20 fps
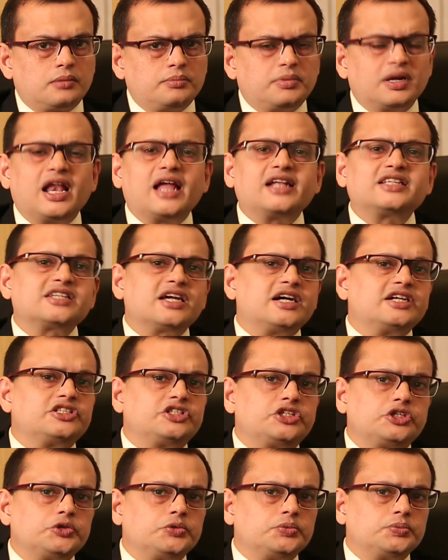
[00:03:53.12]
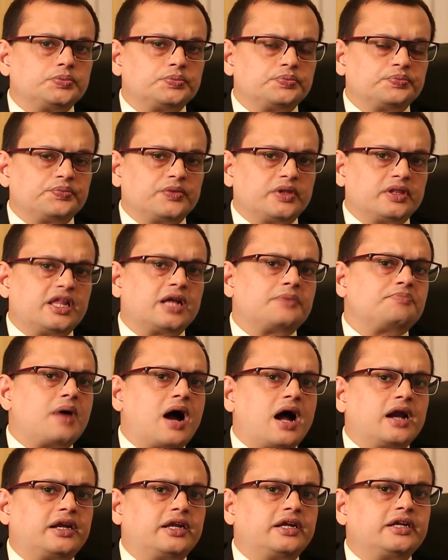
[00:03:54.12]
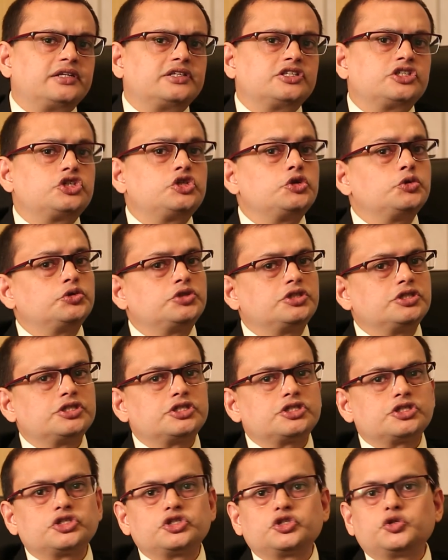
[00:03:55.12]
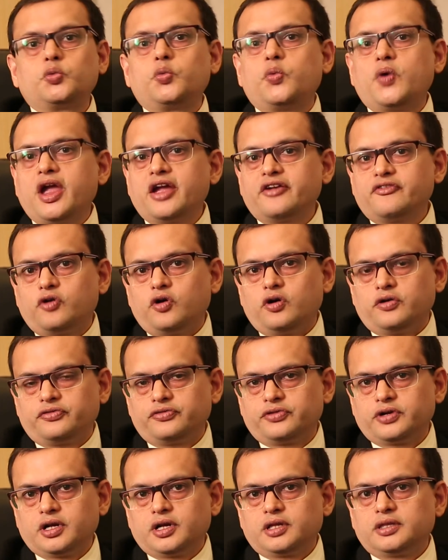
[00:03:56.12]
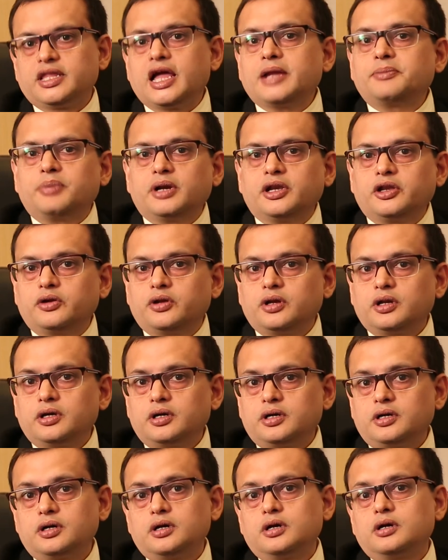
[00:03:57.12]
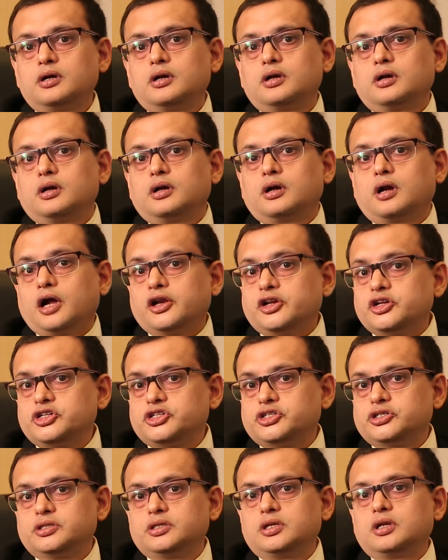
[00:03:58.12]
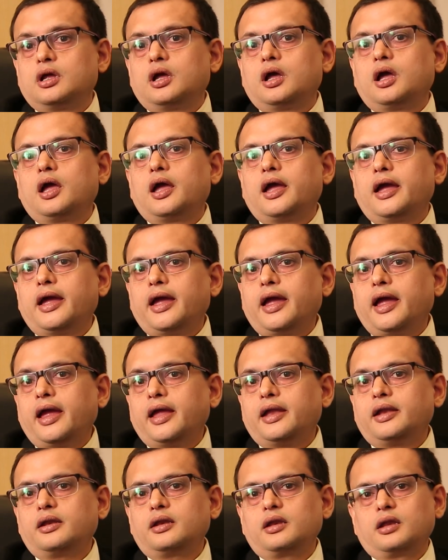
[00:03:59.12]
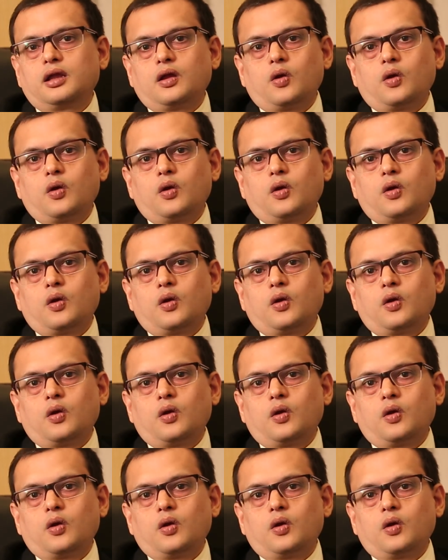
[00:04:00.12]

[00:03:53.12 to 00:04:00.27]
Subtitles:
But let's assume that party chooses to waive off that particular condition in